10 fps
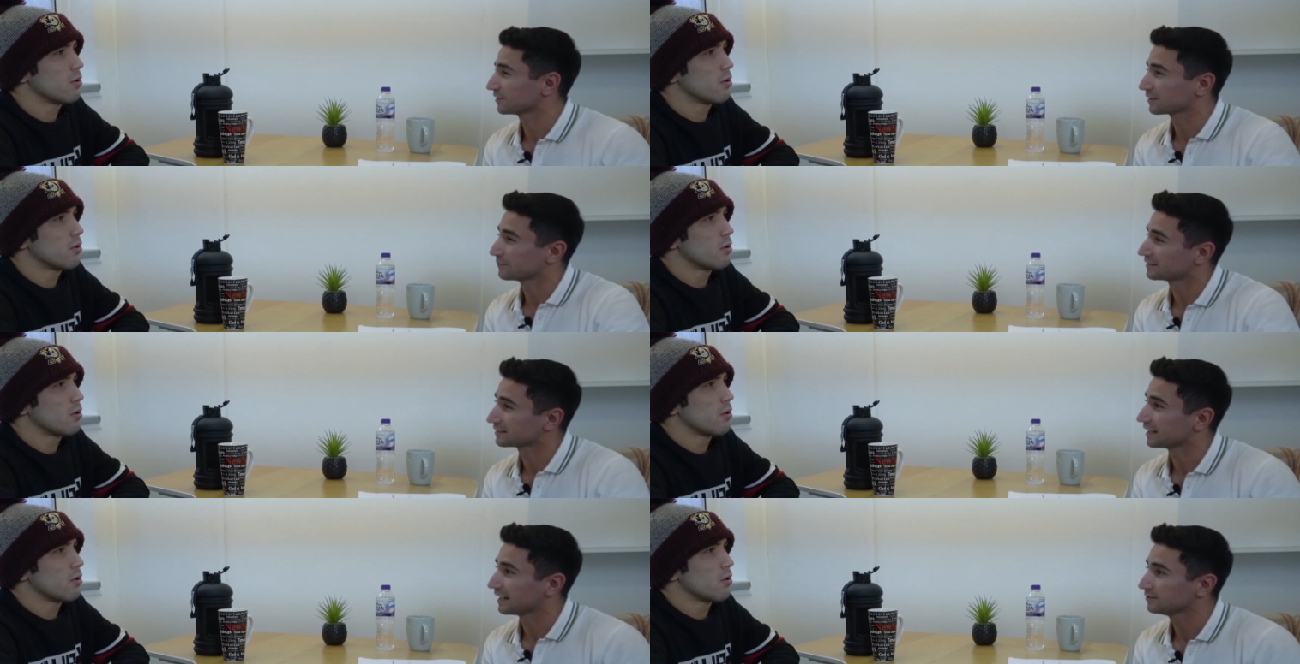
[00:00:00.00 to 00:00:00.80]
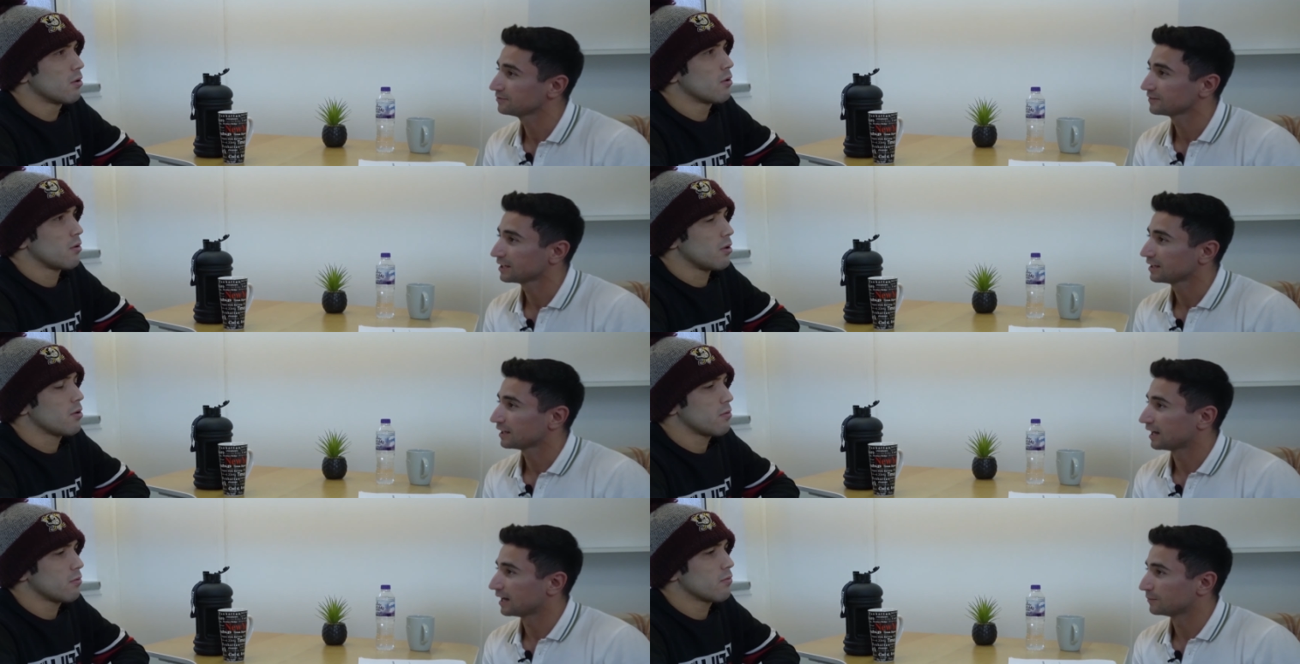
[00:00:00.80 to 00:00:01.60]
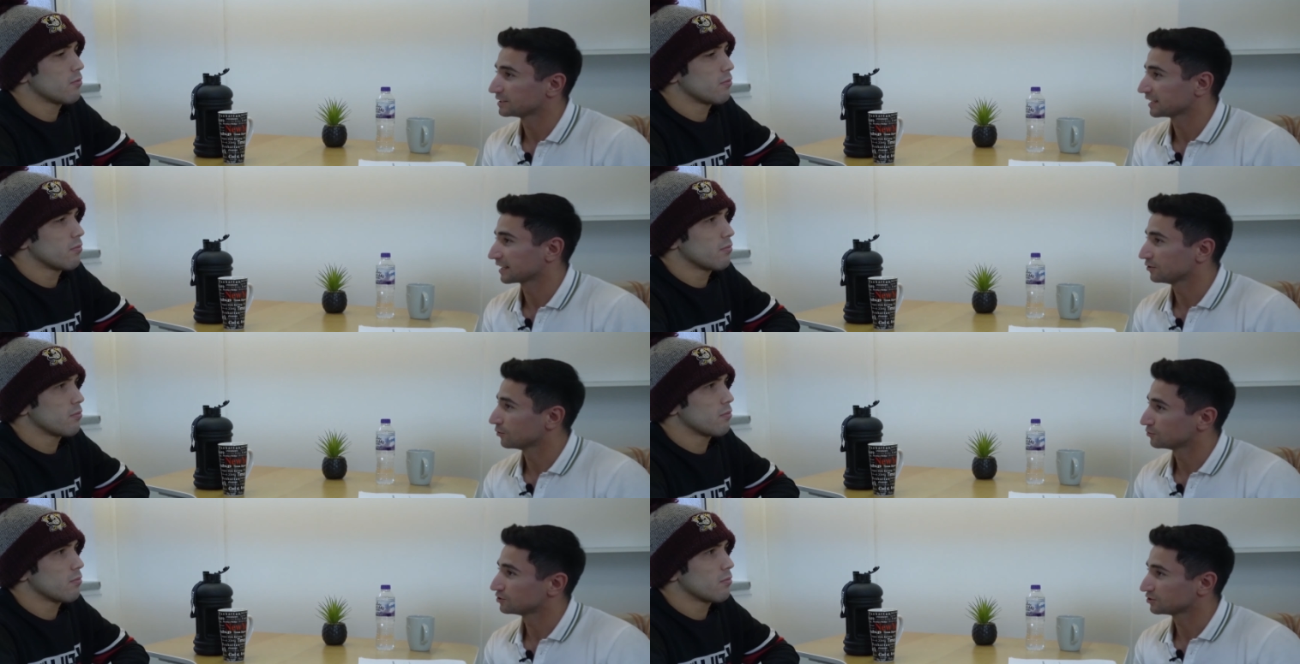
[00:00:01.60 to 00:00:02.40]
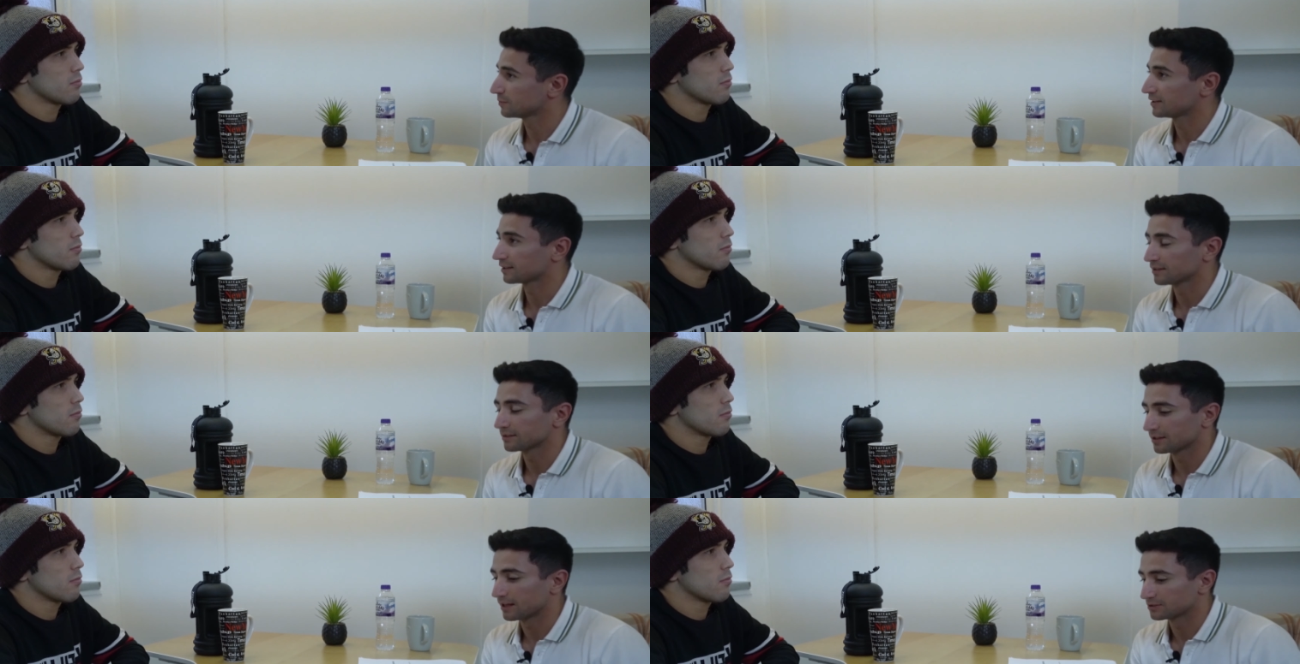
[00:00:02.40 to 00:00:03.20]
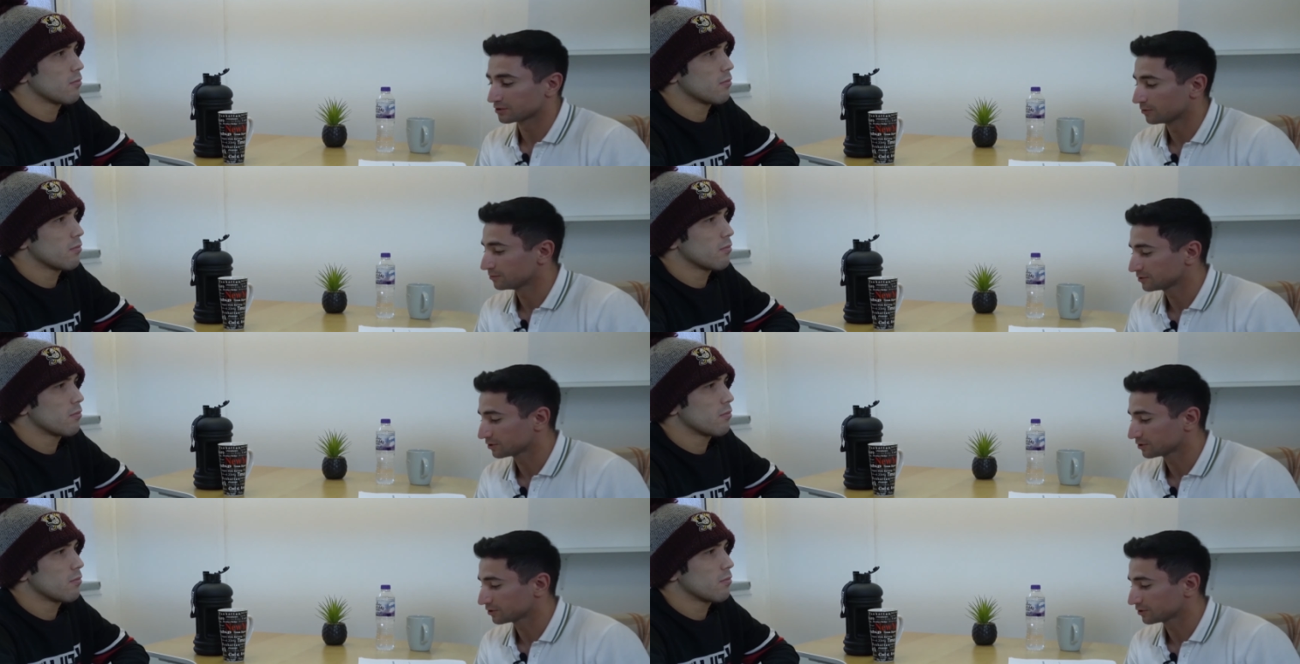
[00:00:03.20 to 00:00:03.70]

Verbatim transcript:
Speaker 1: for like mental health. Yeah. Um, it's like a no judgmental uh, zone.